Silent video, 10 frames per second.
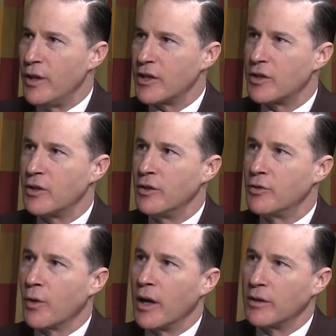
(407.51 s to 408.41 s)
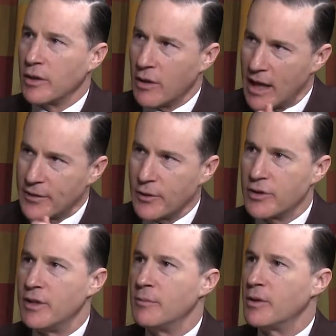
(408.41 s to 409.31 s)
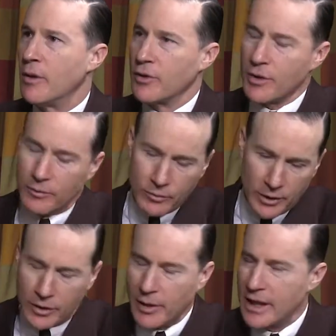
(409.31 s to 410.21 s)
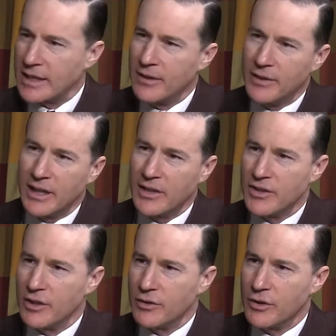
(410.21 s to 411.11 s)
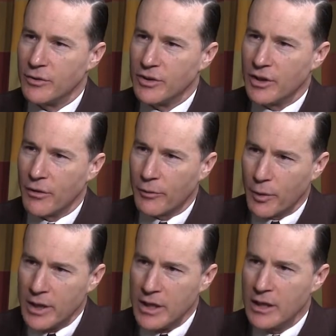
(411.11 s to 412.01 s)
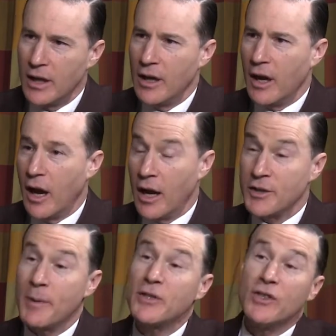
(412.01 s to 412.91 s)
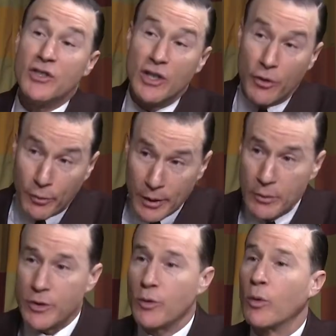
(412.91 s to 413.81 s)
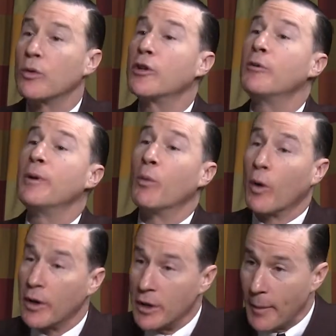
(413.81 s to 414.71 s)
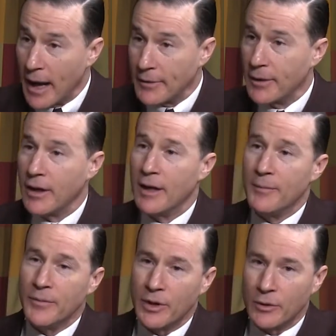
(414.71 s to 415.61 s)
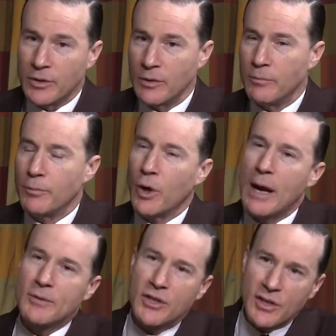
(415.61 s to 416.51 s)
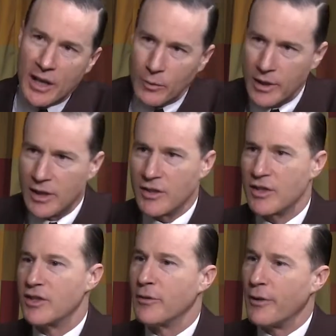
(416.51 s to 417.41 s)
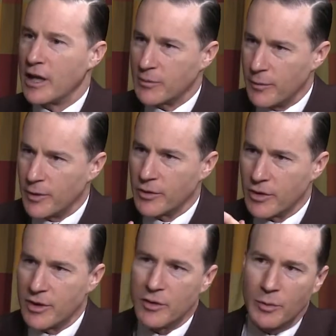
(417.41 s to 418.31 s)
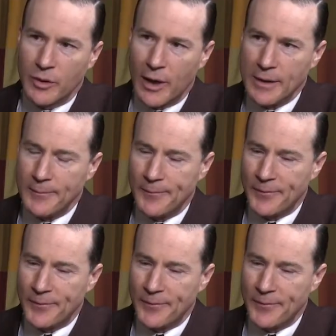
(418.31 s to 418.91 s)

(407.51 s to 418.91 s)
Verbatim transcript: this drug, daclatasvir, seems to also have really great activity against Geno2 and Geno3, uh, especially Geno3, which we're a little bit worried about. Um, you know, it's a, perhaps a slight weakness in sofosbuvir, and so this will be great.